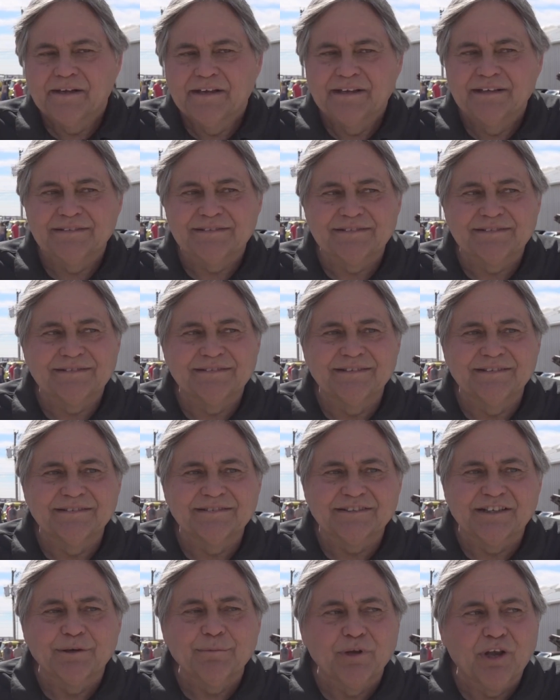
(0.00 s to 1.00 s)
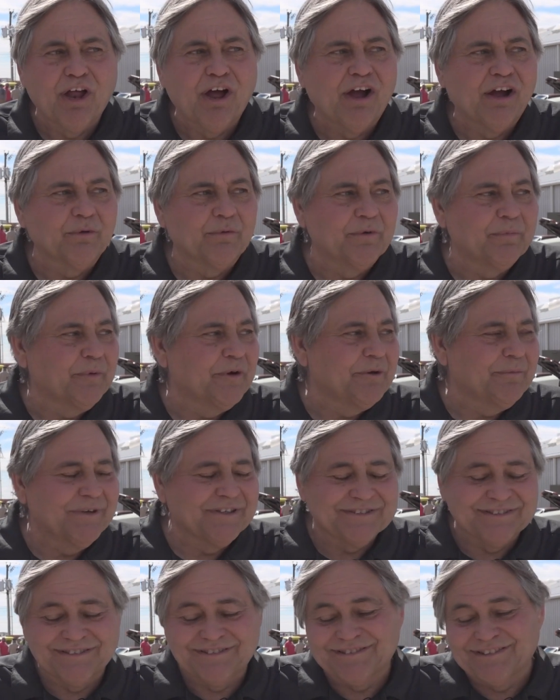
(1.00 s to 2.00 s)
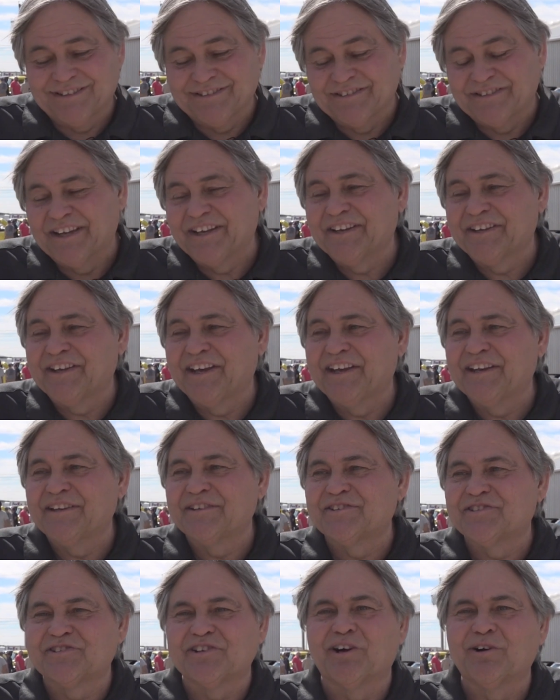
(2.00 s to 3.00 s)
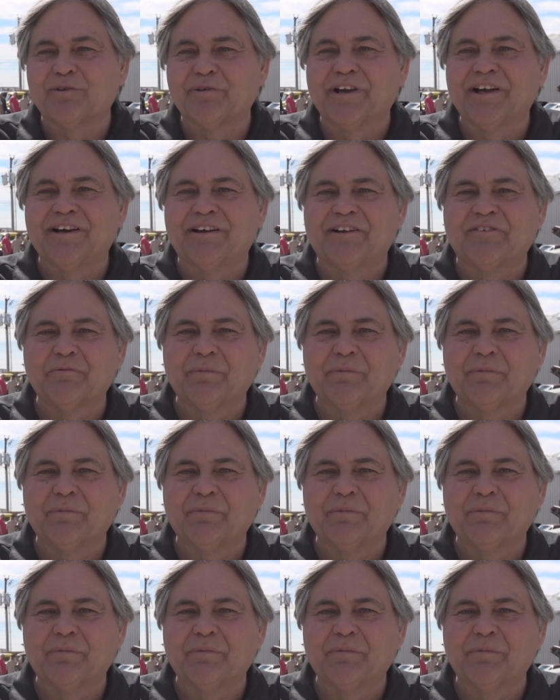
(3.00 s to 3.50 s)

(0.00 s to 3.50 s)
It's come along. We're pretty much a dedicated show now.